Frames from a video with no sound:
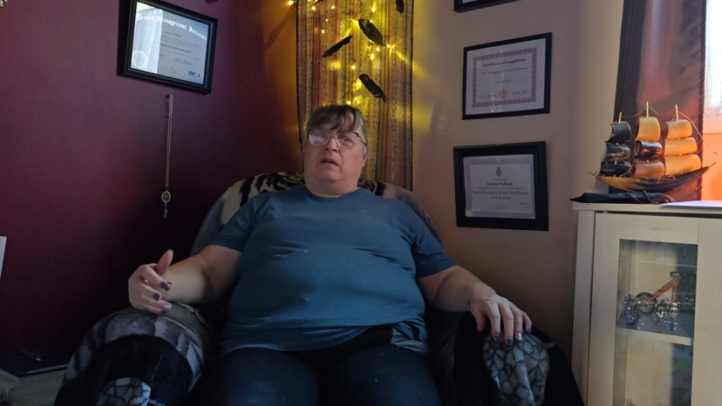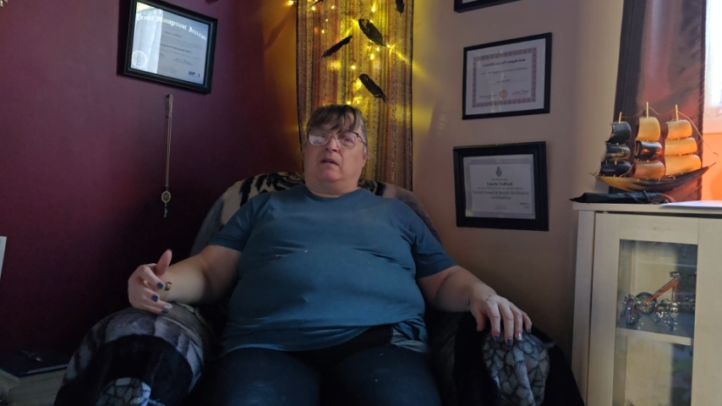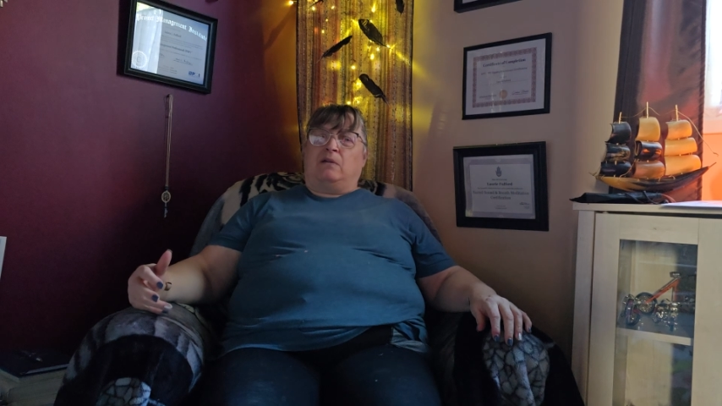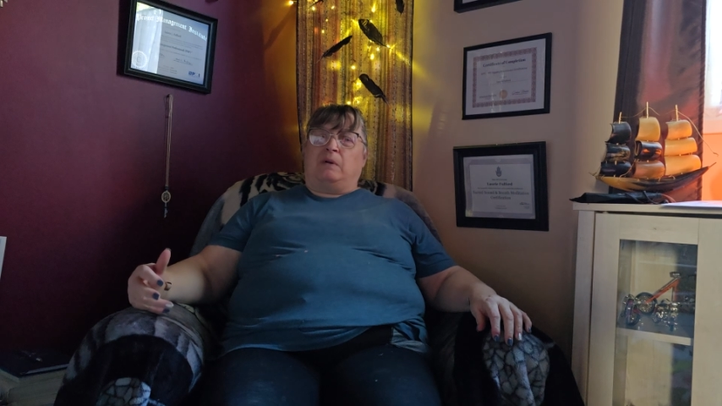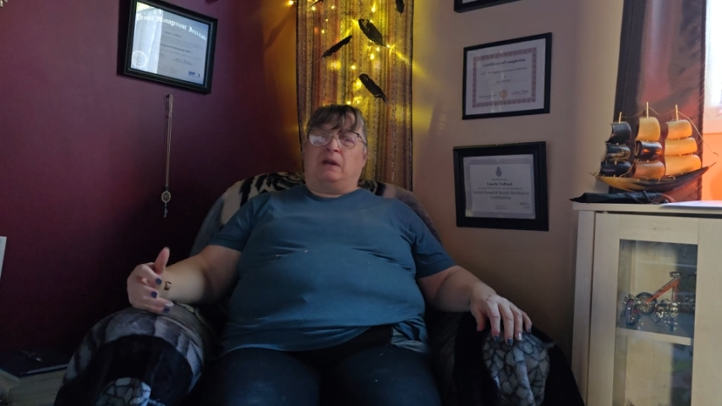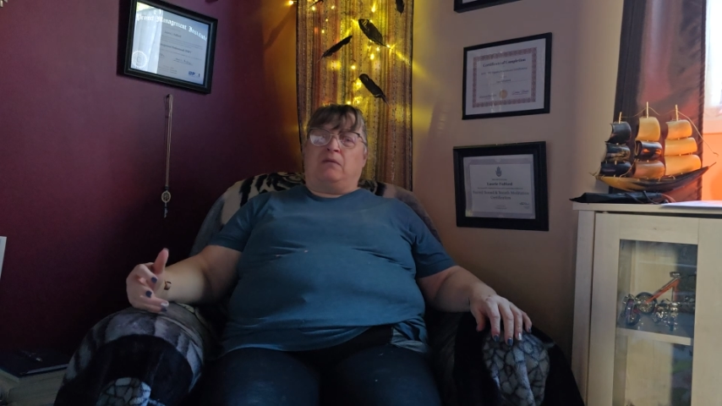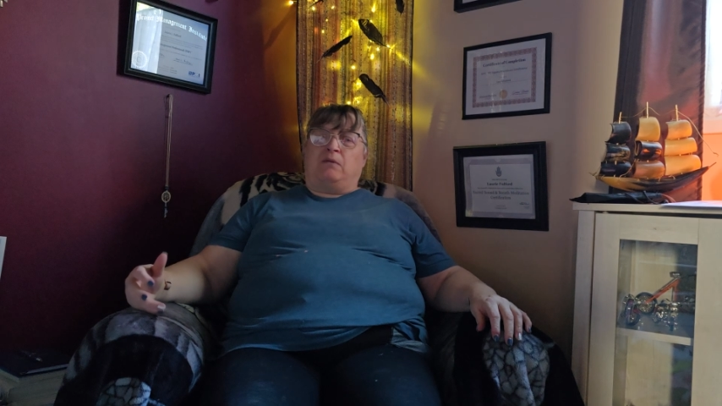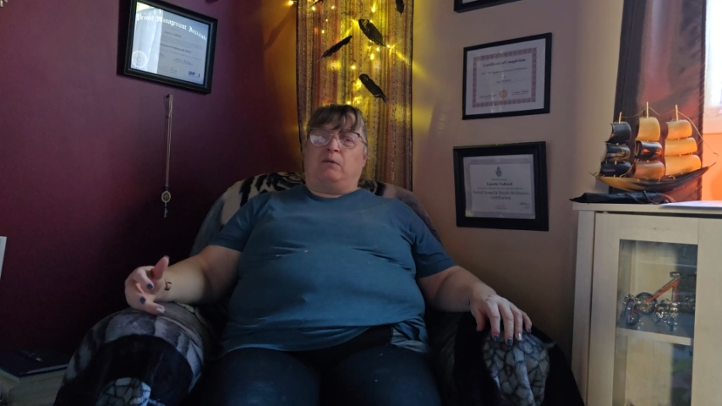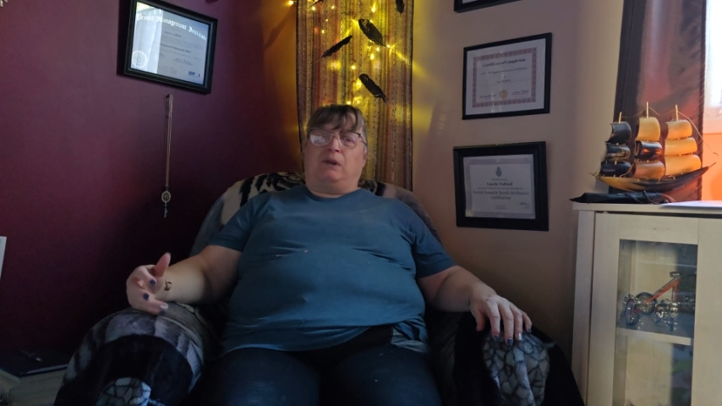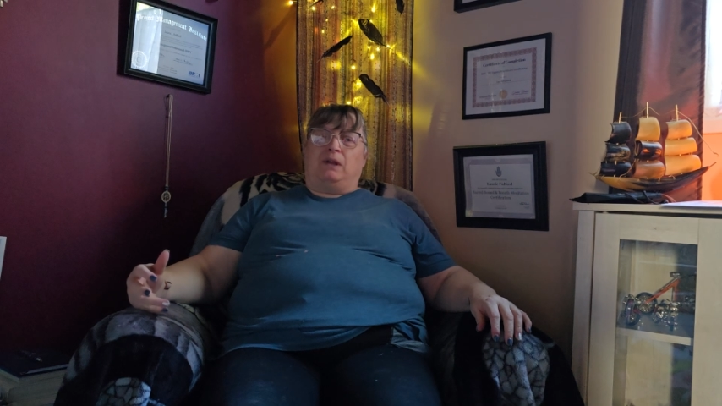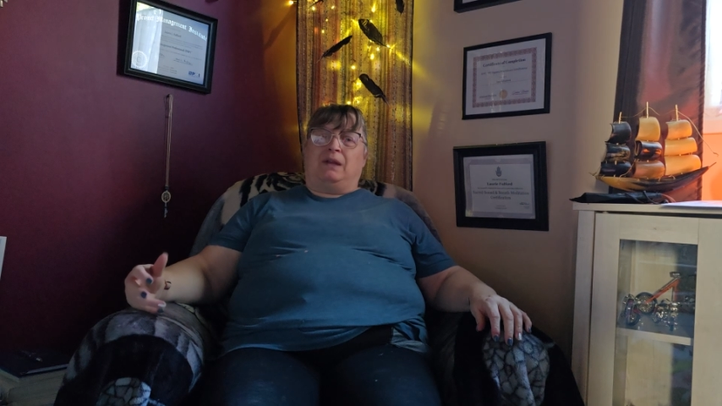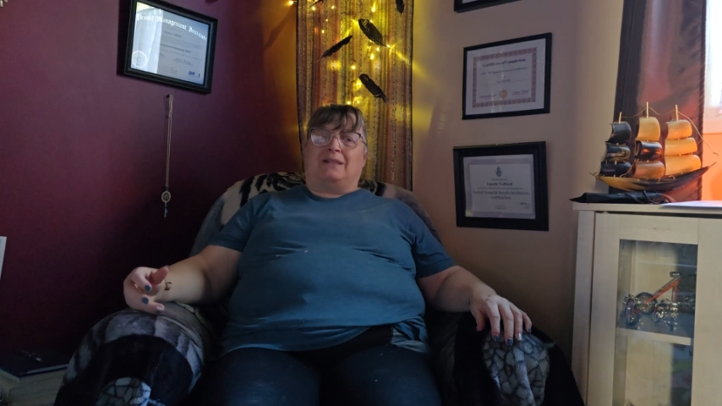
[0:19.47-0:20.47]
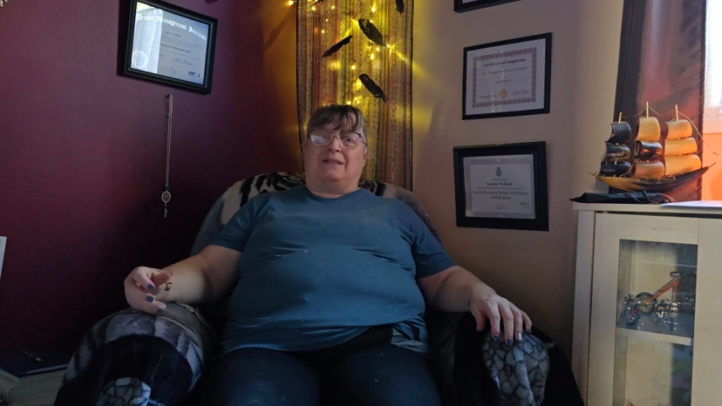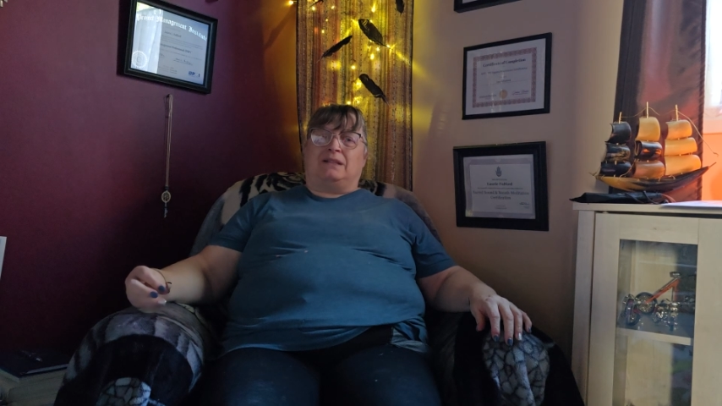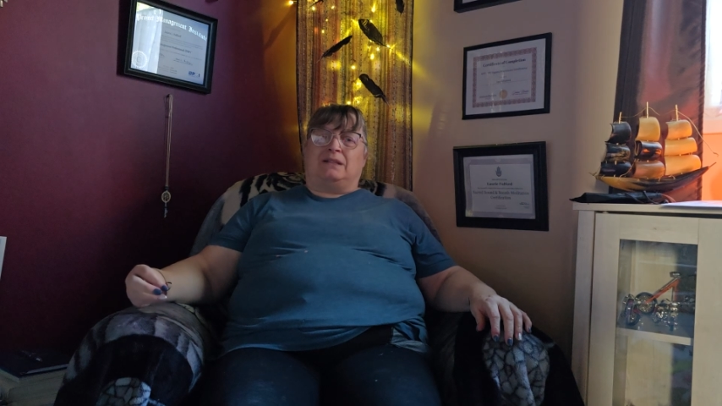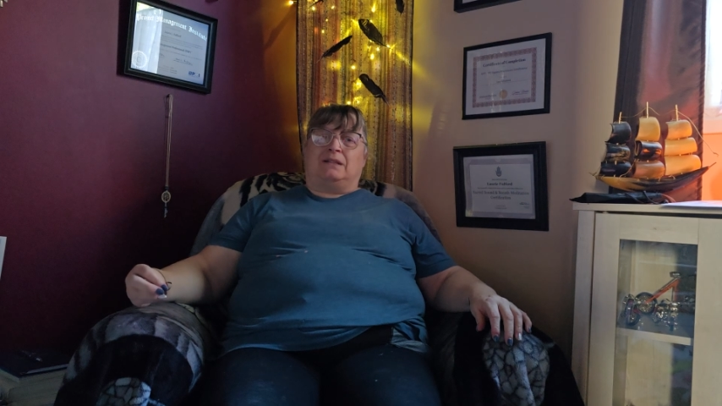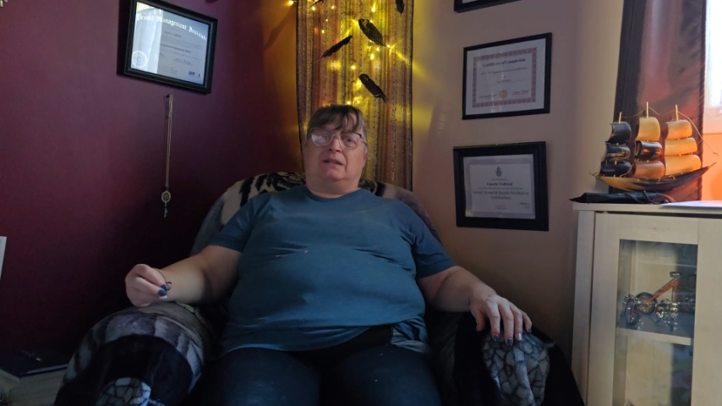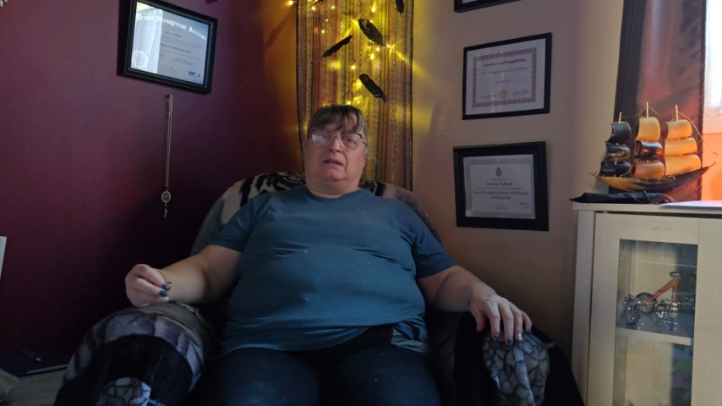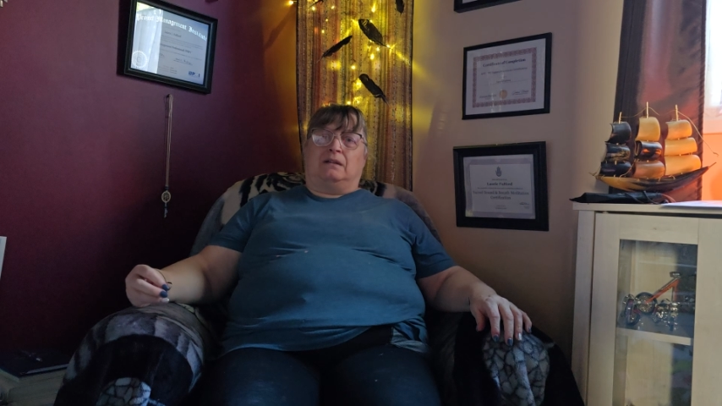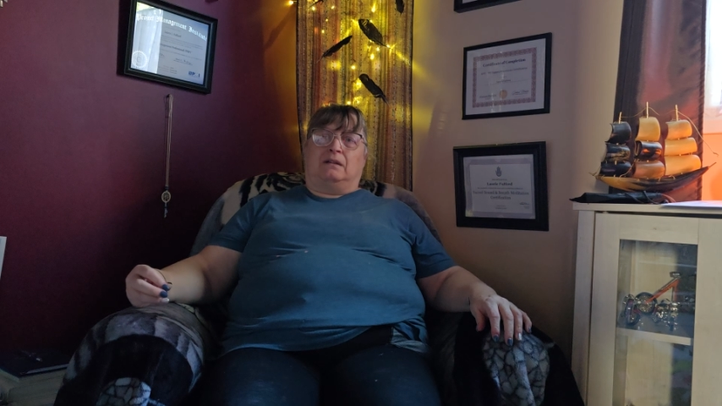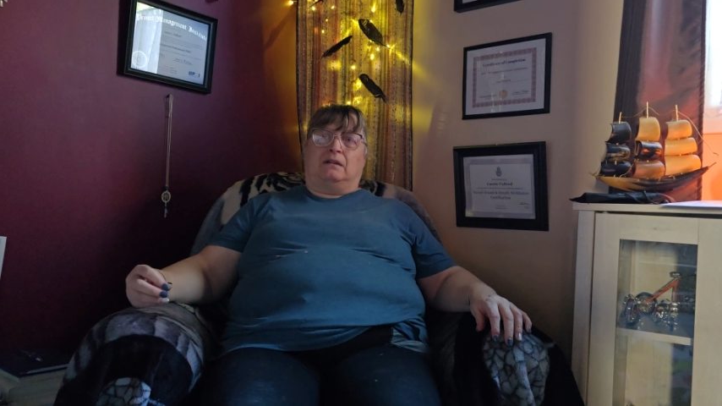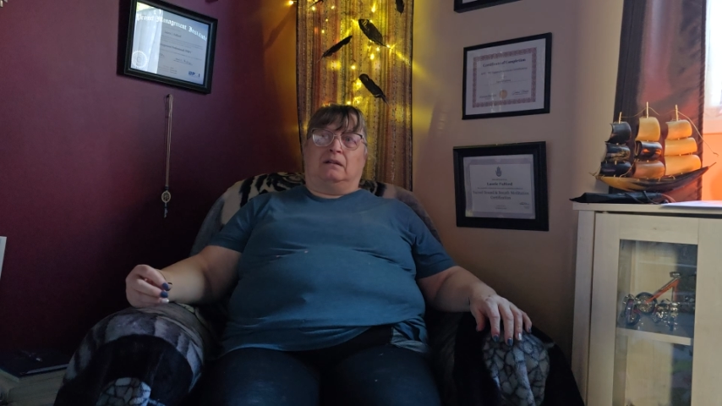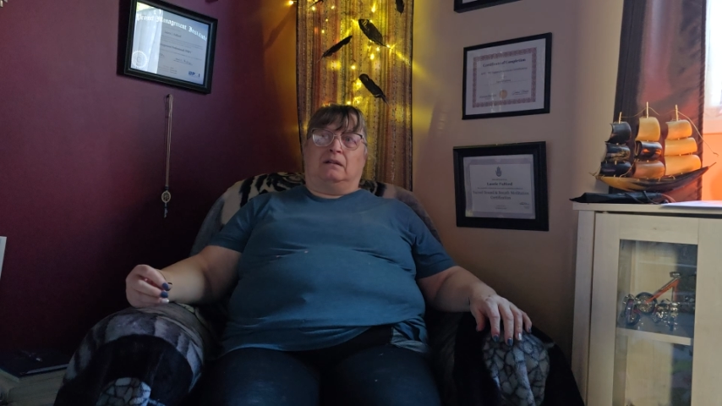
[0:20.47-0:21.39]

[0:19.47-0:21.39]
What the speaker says: nobody ever really gets into the